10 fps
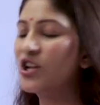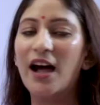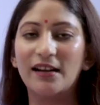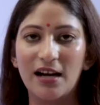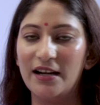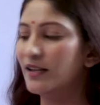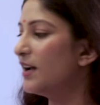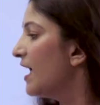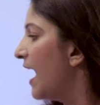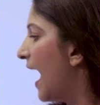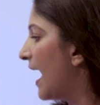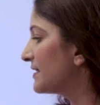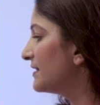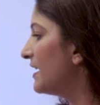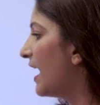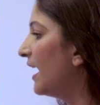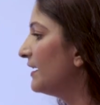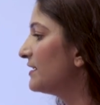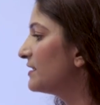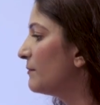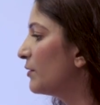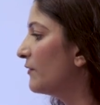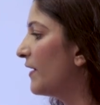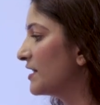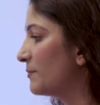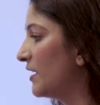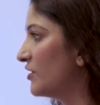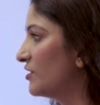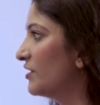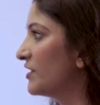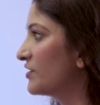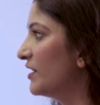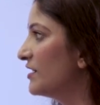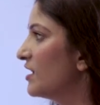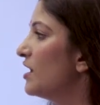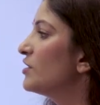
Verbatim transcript: Jharkhand has the highest number of aspirational districts.